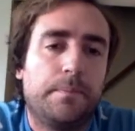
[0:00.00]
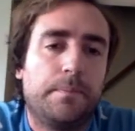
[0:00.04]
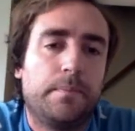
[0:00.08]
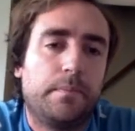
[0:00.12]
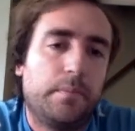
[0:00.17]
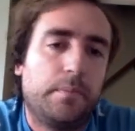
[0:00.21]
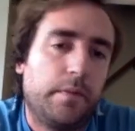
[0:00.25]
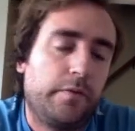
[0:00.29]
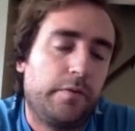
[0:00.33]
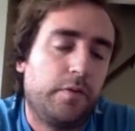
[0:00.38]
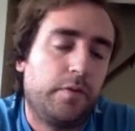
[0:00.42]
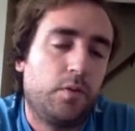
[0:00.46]

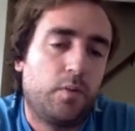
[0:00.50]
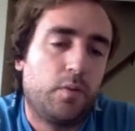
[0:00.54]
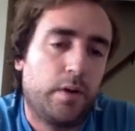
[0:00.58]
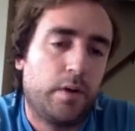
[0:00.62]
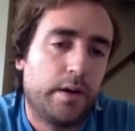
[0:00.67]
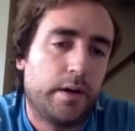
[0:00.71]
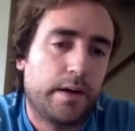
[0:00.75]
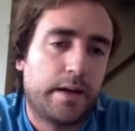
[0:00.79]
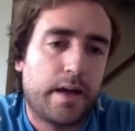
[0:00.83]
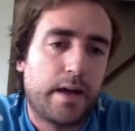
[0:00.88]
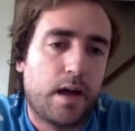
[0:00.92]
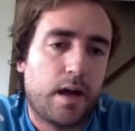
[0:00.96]
if you wanted
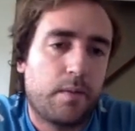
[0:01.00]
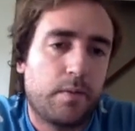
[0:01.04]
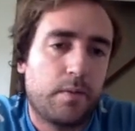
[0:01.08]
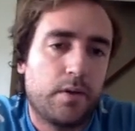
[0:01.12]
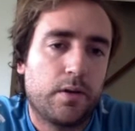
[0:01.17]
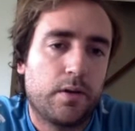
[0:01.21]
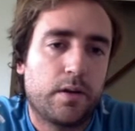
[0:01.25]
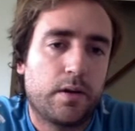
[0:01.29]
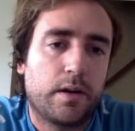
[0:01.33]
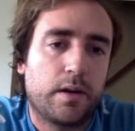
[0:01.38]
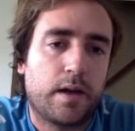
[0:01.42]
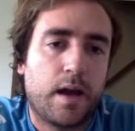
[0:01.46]
to cap it, you
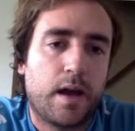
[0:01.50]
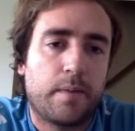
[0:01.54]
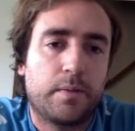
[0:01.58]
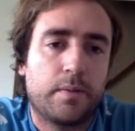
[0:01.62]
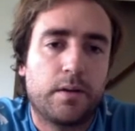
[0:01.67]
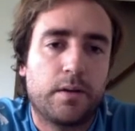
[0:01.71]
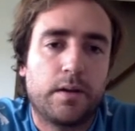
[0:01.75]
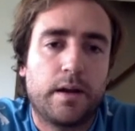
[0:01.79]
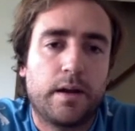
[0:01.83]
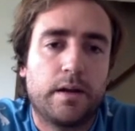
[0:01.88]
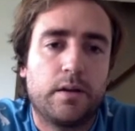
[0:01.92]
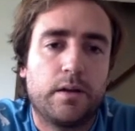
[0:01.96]
could cap it.
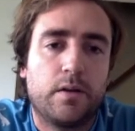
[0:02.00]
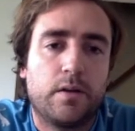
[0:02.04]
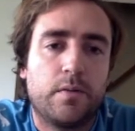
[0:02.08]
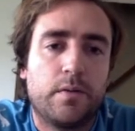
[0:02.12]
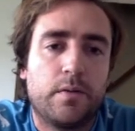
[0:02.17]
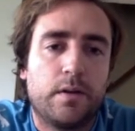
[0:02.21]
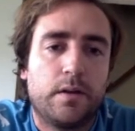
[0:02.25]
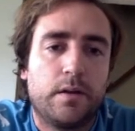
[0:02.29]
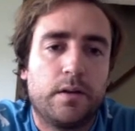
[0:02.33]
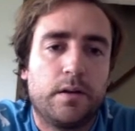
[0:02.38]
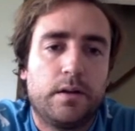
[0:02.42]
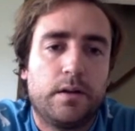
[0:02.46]
I don't
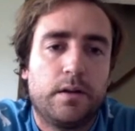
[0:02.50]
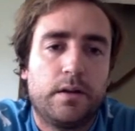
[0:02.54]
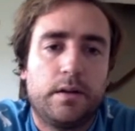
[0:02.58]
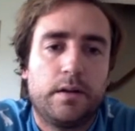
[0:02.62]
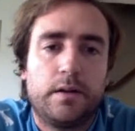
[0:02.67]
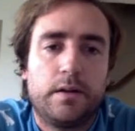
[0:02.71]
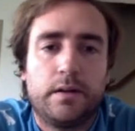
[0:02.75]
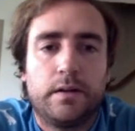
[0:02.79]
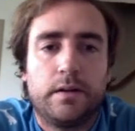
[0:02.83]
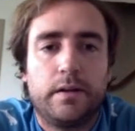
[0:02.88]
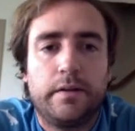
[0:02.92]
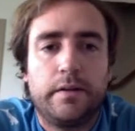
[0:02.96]
leave.